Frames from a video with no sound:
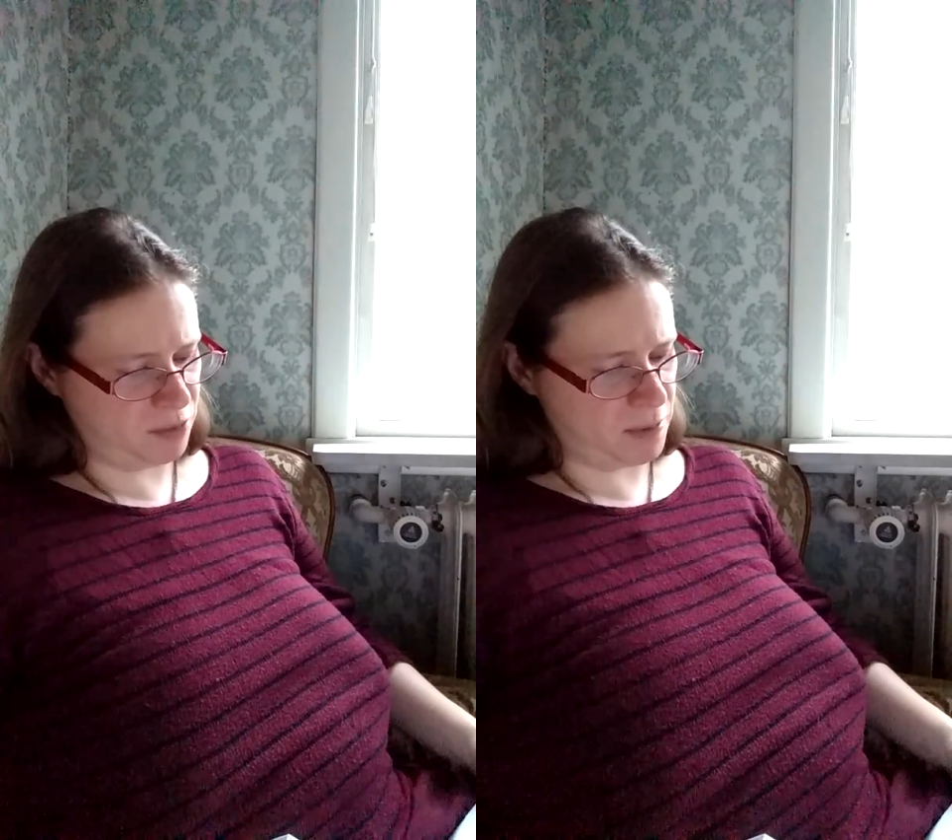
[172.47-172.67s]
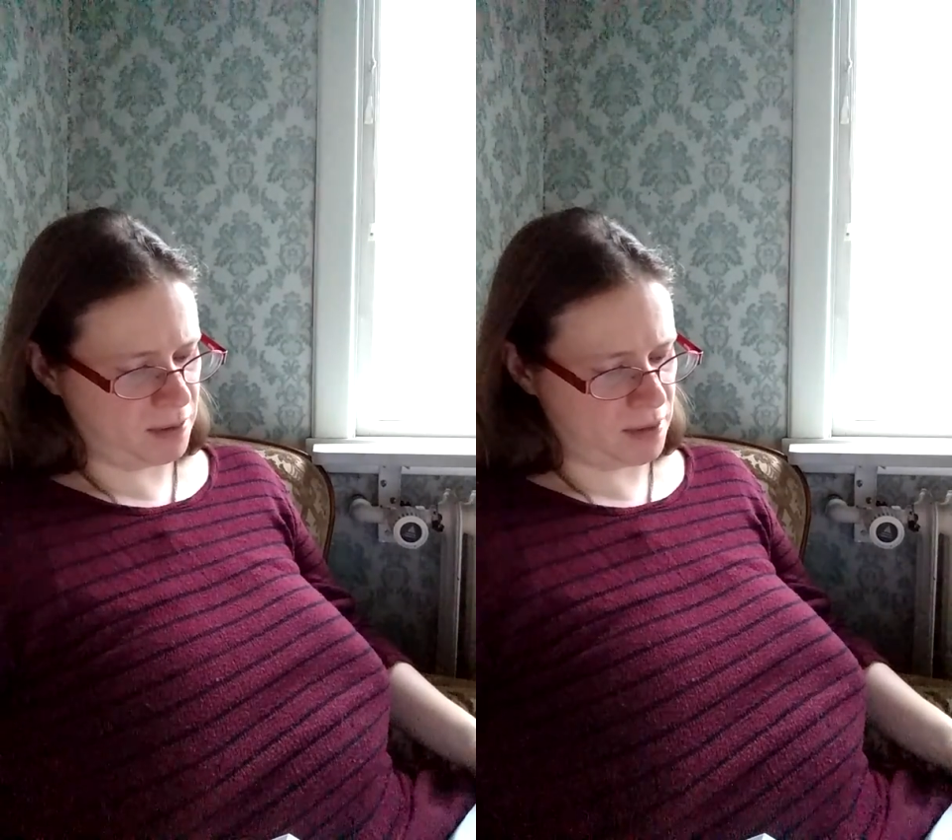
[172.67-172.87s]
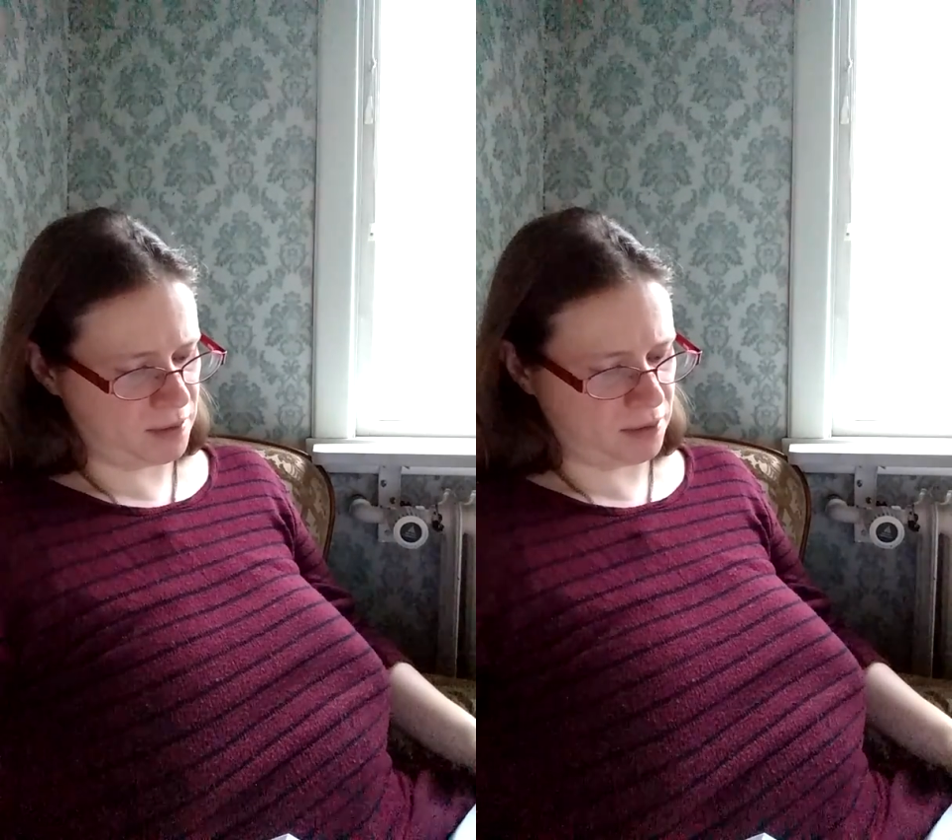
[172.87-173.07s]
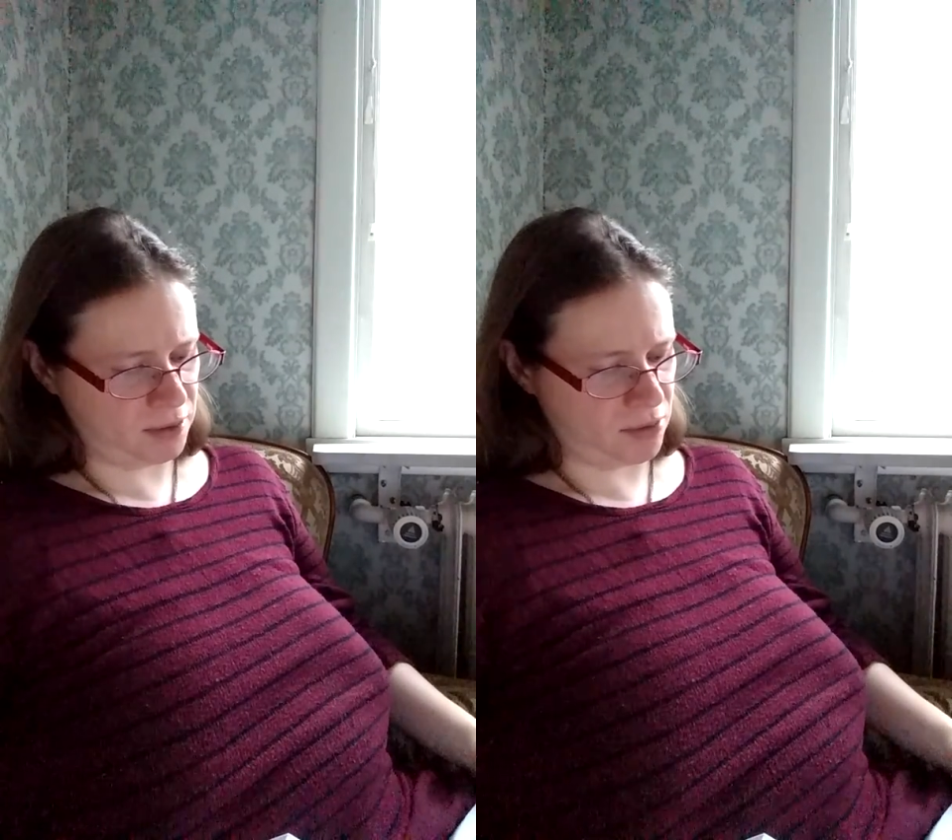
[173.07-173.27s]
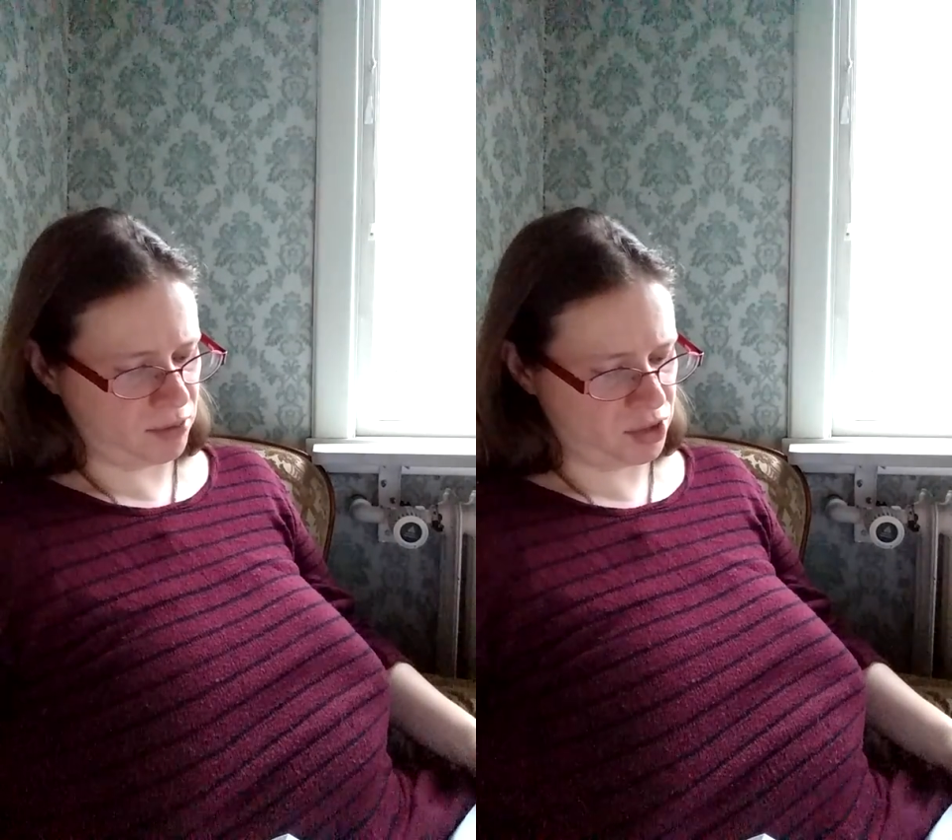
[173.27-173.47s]
business of
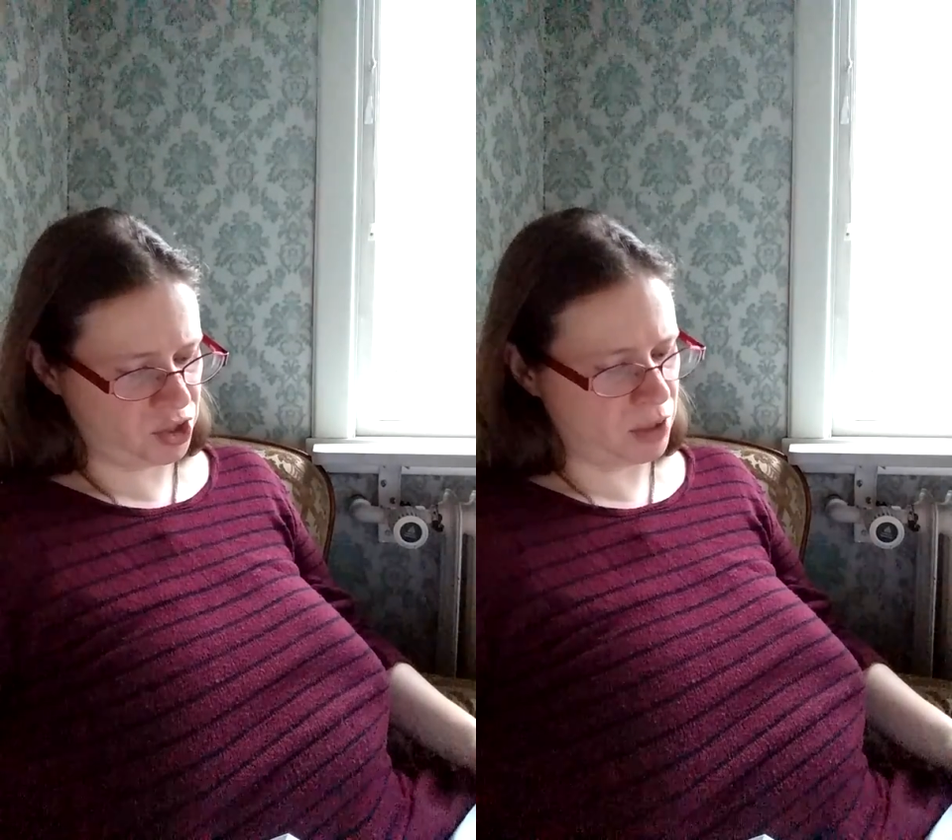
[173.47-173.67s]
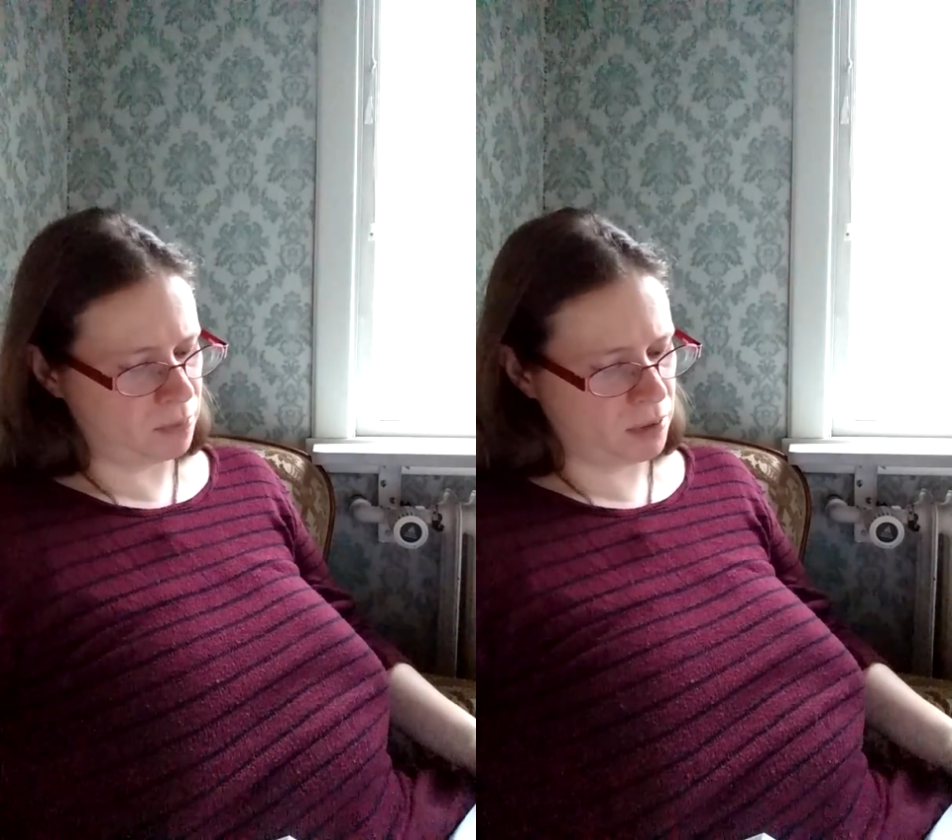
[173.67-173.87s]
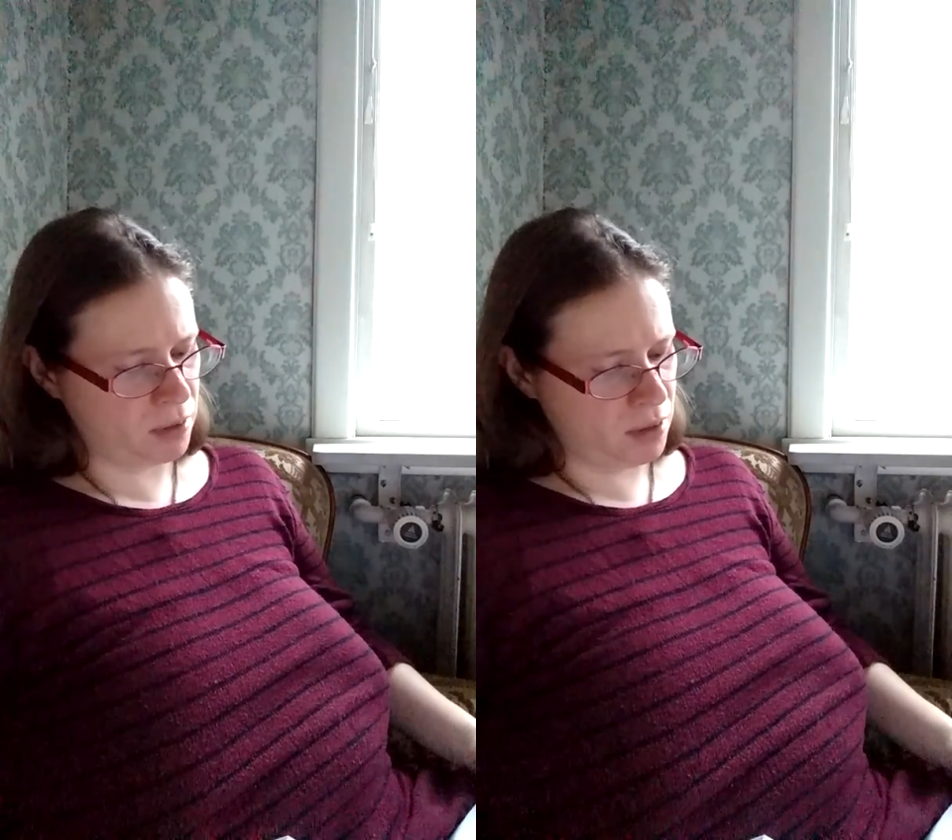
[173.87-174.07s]
selling sheep.